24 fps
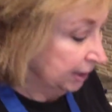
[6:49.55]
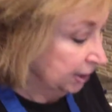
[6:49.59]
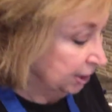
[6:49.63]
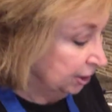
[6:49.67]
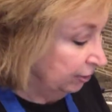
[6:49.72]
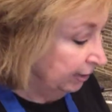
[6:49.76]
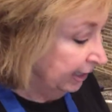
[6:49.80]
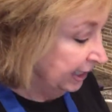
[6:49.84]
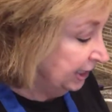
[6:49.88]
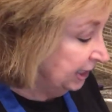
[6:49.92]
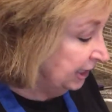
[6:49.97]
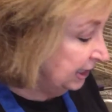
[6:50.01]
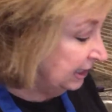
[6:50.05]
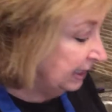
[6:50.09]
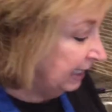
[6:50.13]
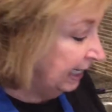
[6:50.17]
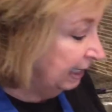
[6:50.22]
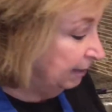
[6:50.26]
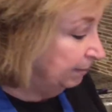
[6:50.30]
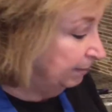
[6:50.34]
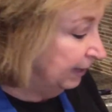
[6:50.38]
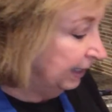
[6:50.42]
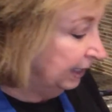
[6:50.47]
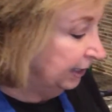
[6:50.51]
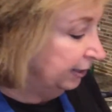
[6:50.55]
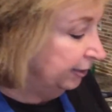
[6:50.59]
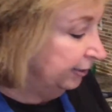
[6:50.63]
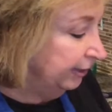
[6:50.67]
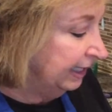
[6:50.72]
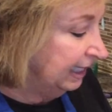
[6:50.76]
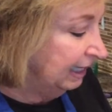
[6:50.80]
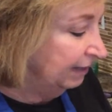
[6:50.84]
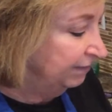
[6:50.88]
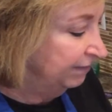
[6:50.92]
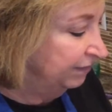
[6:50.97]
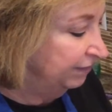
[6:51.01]
So I just take butter,
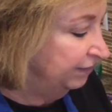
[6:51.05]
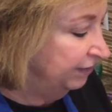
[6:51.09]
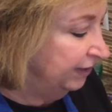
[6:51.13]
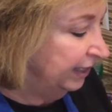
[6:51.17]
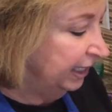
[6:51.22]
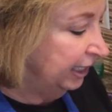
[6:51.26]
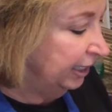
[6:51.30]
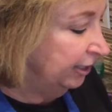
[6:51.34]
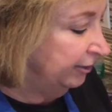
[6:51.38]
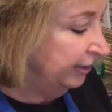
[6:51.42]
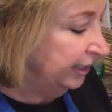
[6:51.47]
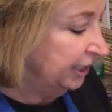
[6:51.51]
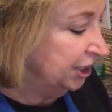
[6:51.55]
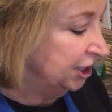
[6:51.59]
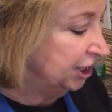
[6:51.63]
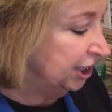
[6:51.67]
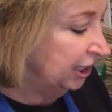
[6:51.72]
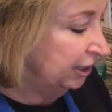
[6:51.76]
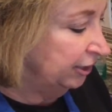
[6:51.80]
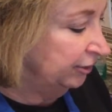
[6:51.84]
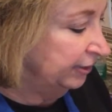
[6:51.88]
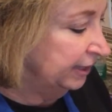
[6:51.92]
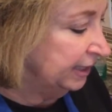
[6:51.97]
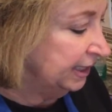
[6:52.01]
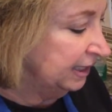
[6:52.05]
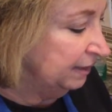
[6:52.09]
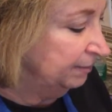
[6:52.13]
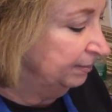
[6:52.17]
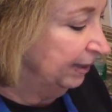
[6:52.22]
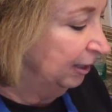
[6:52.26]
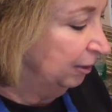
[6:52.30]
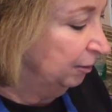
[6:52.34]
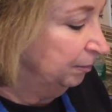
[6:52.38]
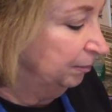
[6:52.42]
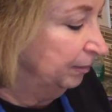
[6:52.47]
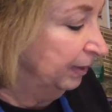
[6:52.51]
and I'm very generous
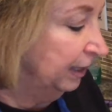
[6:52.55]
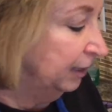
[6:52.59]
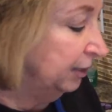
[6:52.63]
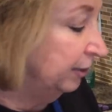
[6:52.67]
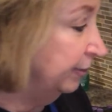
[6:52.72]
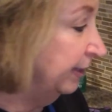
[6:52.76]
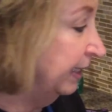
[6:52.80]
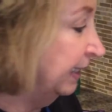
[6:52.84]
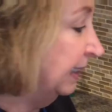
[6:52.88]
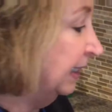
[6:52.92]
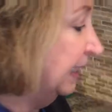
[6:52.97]
about buttering